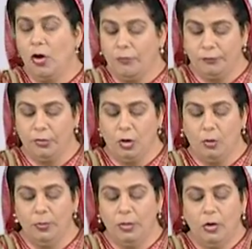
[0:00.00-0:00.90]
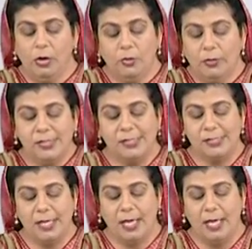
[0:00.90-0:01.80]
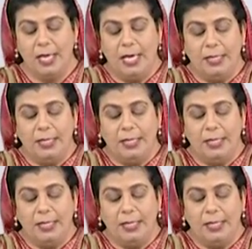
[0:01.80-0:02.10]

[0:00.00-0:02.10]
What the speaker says: of the novel, or you can say